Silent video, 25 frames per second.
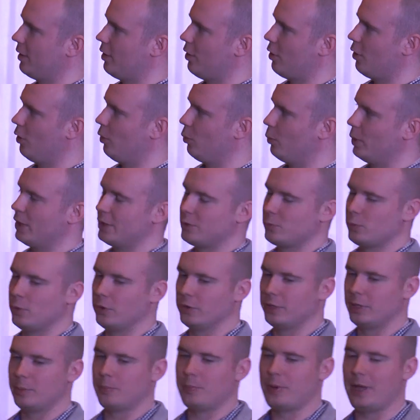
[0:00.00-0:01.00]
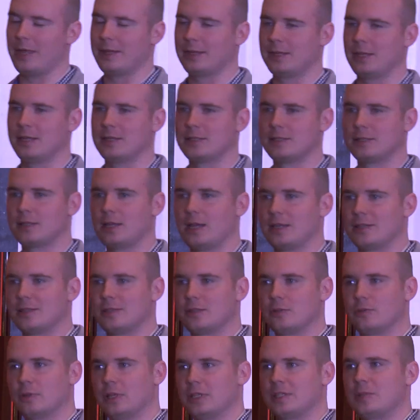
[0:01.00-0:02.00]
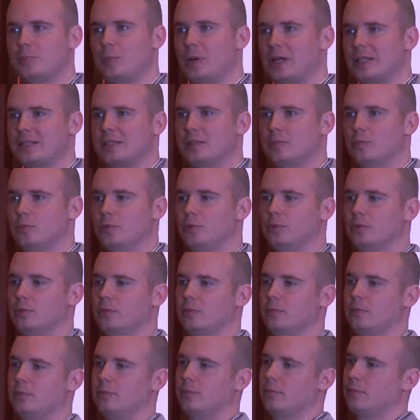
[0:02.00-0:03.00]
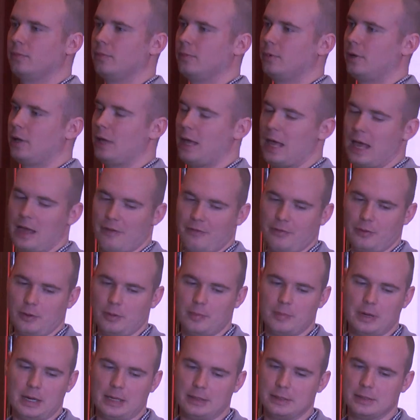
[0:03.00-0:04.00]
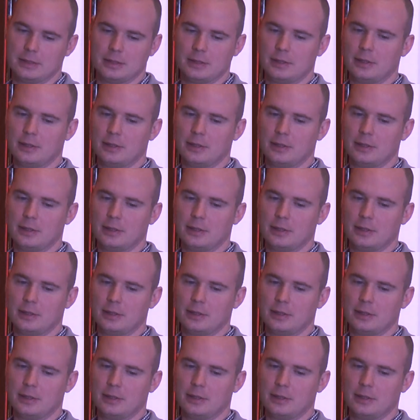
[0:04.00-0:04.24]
always want the pen test as soon as possible. Everybody.